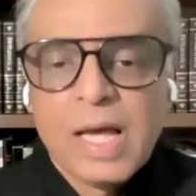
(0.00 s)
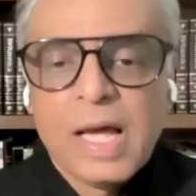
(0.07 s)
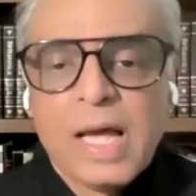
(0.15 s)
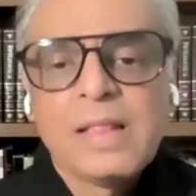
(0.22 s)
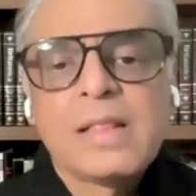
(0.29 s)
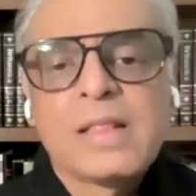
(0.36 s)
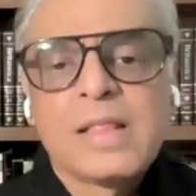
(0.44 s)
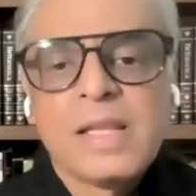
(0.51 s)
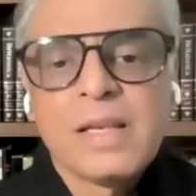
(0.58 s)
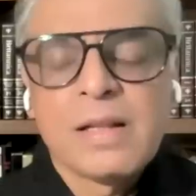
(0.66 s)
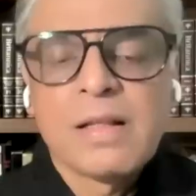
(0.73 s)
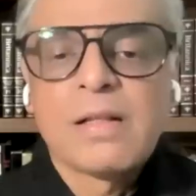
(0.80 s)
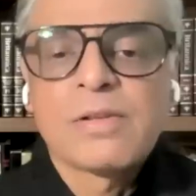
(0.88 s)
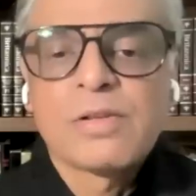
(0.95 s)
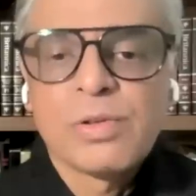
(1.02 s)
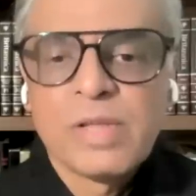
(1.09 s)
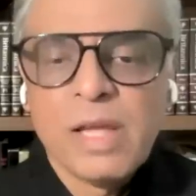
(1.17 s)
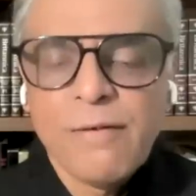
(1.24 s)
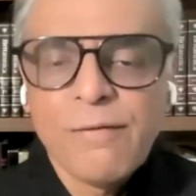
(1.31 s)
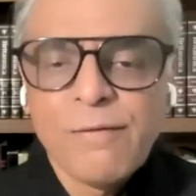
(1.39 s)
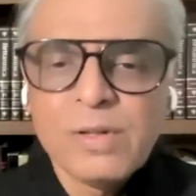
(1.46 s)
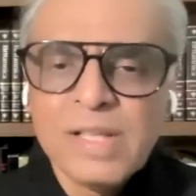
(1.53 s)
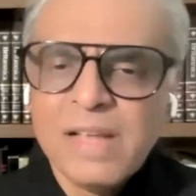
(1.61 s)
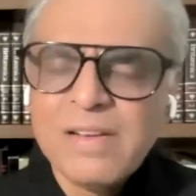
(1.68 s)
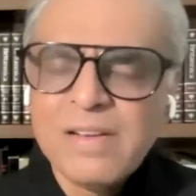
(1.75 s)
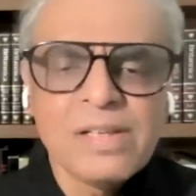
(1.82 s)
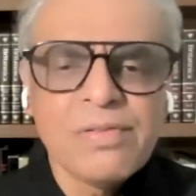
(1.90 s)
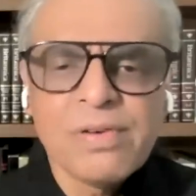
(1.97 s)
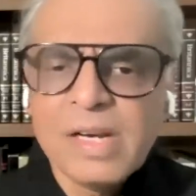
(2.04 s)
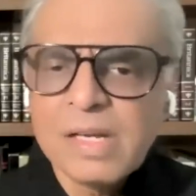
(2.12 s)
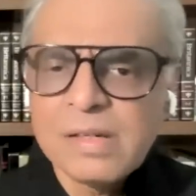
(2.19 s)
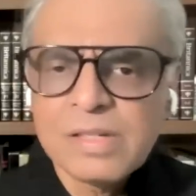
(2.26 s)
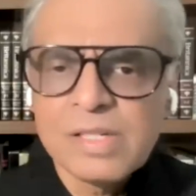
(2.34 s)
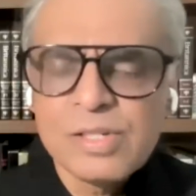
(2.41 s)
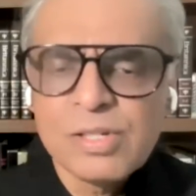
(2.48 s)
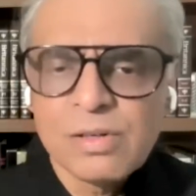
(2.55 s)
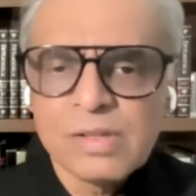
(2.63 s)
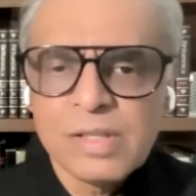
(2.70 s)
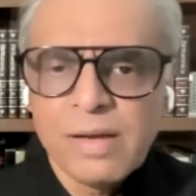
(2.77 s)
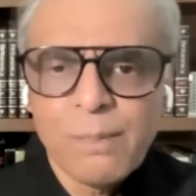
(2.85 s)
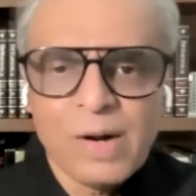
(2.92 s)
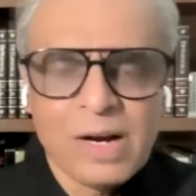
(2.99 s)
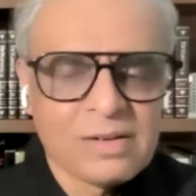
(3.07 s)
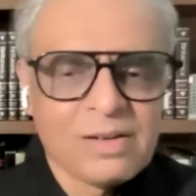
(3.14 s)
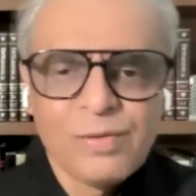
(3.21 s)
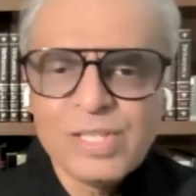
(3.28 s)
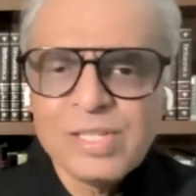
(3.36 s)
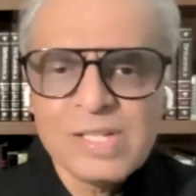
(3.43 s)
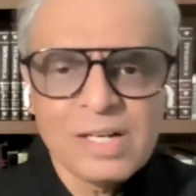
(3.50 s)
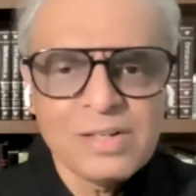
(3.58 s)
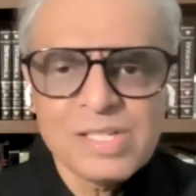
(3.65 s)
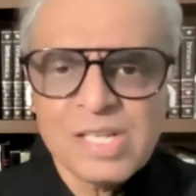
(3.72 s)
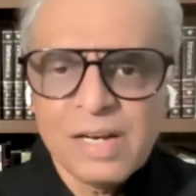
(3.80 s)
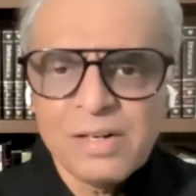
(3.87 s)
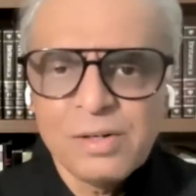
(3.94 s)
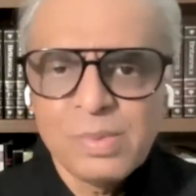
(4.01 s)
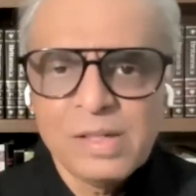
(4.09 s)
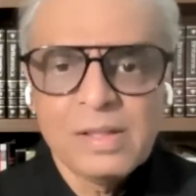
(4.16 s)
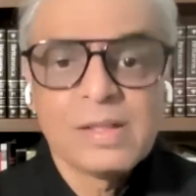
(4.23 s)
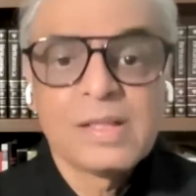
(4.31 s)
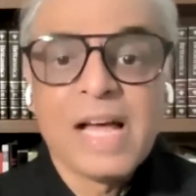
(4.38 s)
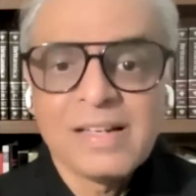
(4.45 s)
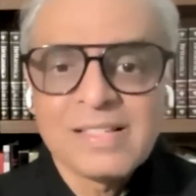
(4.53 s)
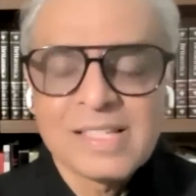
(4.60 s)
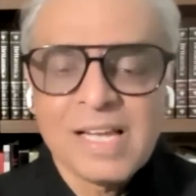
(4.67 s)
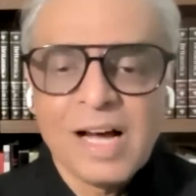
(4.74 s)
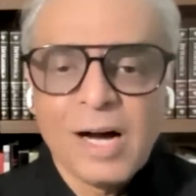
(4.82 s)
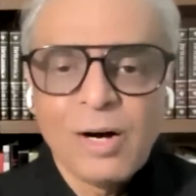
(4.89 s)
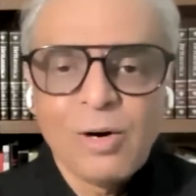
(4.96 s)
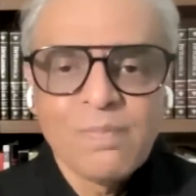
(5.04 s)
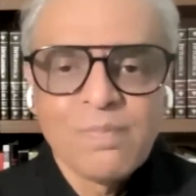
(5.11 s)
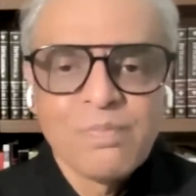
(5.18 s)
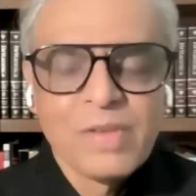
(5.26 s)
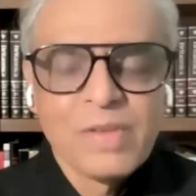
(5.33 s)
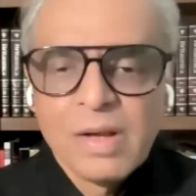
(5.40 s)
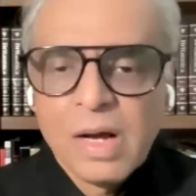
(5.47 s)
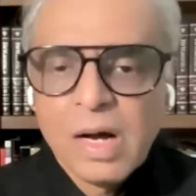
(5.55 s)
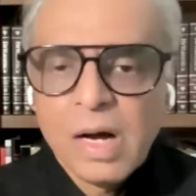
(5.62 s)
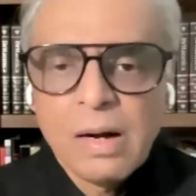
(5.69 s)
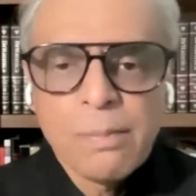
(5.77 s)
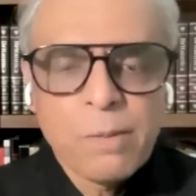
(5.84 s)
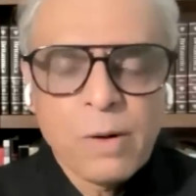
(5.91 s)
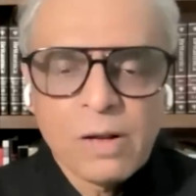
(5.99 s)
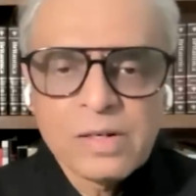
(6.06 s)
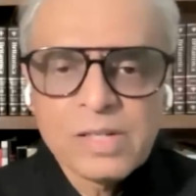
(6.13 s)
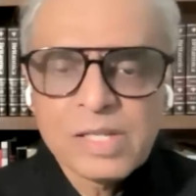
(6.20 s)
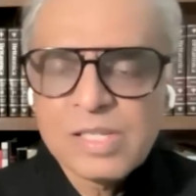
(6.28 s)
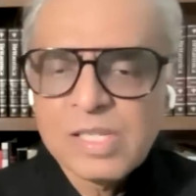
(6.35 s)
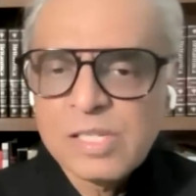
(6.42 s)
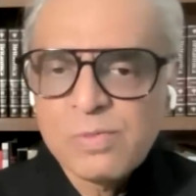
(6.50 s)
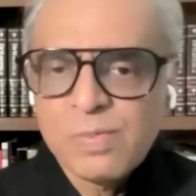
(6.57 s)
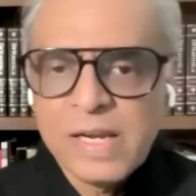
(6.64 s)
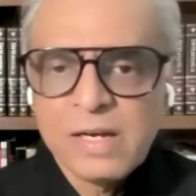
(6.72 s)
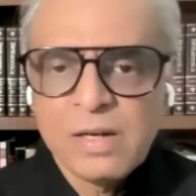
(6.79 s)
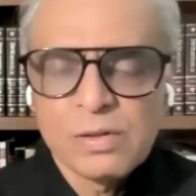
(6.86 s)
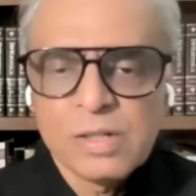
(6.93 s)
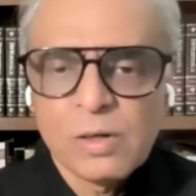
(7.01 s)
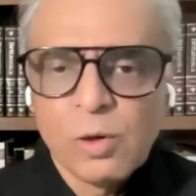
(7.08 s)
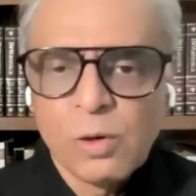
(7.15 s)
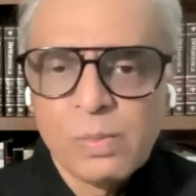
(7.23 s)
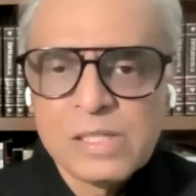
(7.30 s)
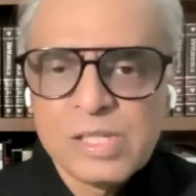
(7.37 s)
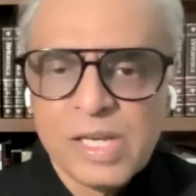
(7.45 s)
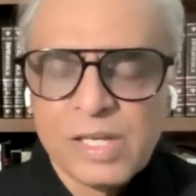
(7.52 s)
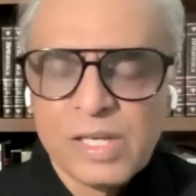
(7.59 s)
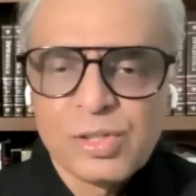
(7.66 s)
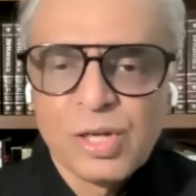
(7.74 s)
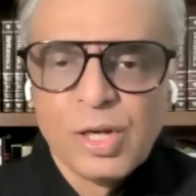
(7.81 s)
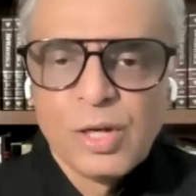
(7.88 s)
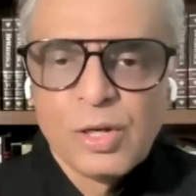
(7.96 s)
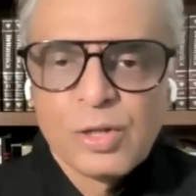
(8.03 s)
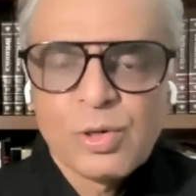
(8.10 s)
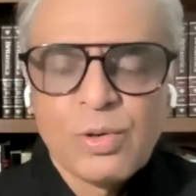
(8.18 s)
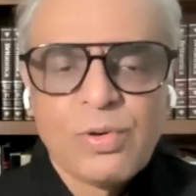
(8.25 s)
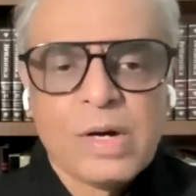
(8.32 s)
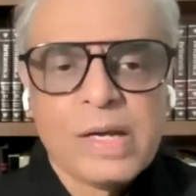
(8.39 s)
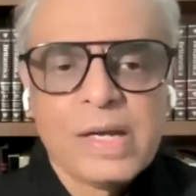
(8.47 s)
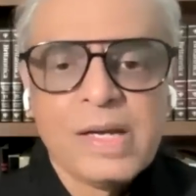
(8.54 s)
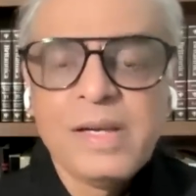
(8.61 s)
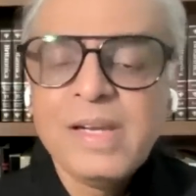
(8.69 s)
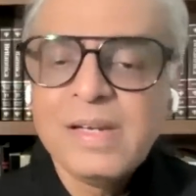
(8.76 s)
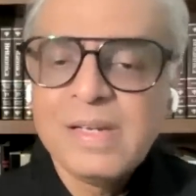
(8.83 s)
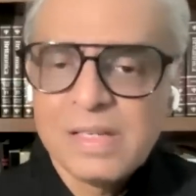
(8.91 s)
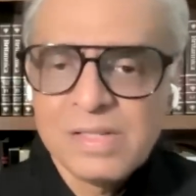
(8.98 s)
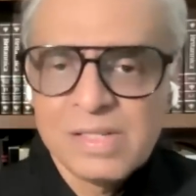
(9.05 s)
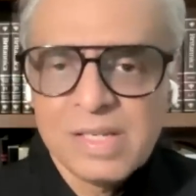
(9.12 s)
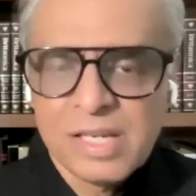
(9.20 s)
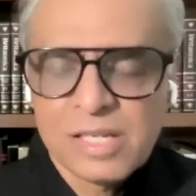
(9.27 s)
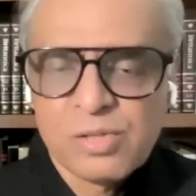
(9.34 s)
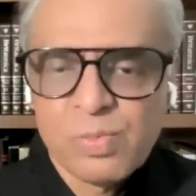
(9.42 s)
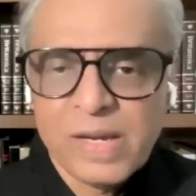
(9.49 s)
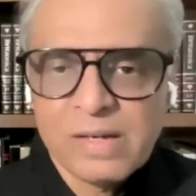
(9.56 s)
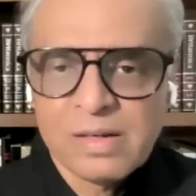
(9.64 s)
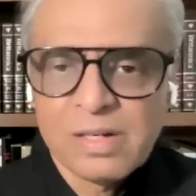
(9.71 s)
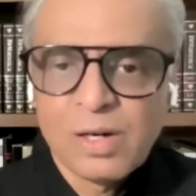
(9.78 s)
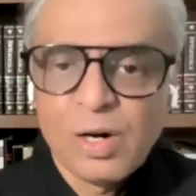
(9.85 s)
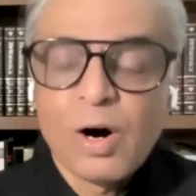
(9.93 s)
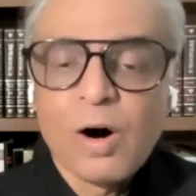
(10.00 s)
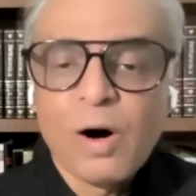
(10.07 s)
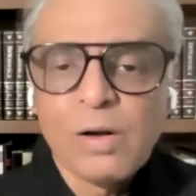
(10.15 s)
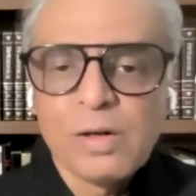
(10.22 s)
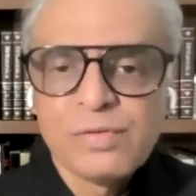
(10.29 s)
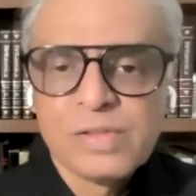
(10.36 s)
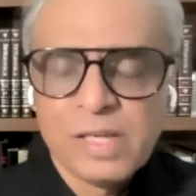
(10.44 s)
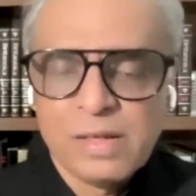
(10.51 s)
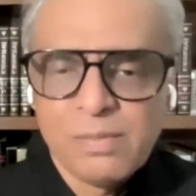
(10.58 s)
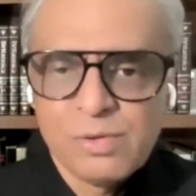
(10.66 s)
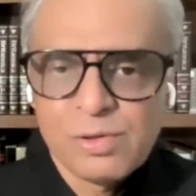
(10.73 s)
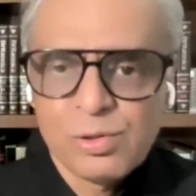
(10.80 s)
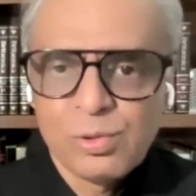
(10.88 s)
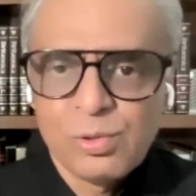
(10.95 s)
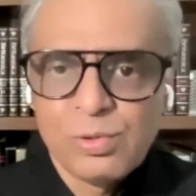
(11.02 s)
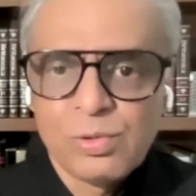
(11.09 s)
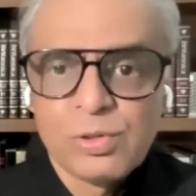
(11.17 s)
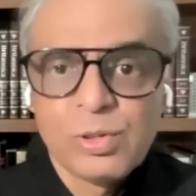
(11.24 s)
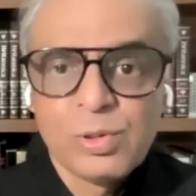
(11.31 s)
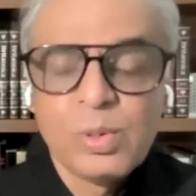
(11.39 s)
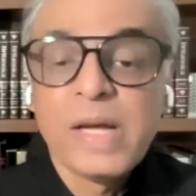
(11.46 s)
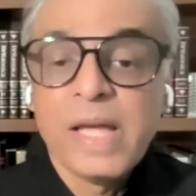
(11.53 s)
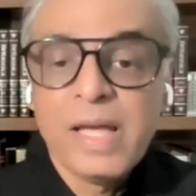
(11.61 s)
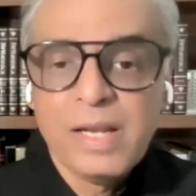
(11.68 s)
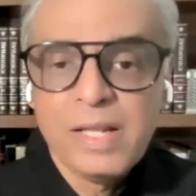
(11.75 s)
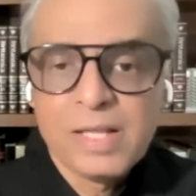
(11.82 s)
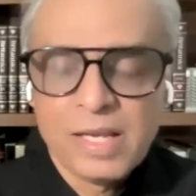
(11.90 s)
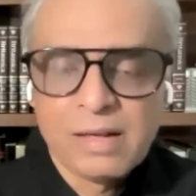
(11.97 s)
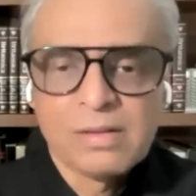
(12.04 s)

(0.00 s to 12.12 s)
And so therefore, there is a reluctance on their part, which is understandable. That's how politics is played on the global stage. So India doesn't expect all of them to do anything.